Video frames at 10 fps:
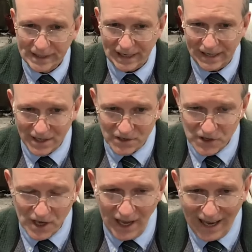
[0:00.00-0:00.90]
It
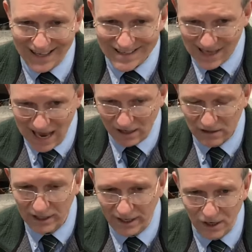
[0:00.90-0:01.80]
is
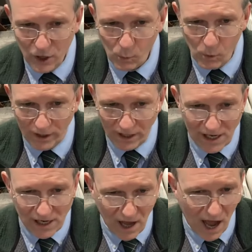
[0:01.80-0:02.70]
exactly what
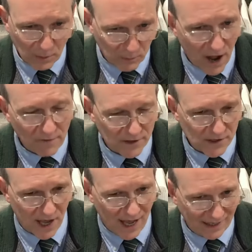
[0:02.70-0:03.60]
Enoch
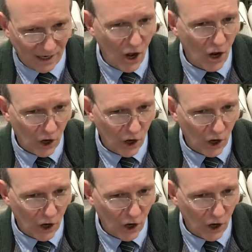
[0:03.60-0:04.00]
prophesied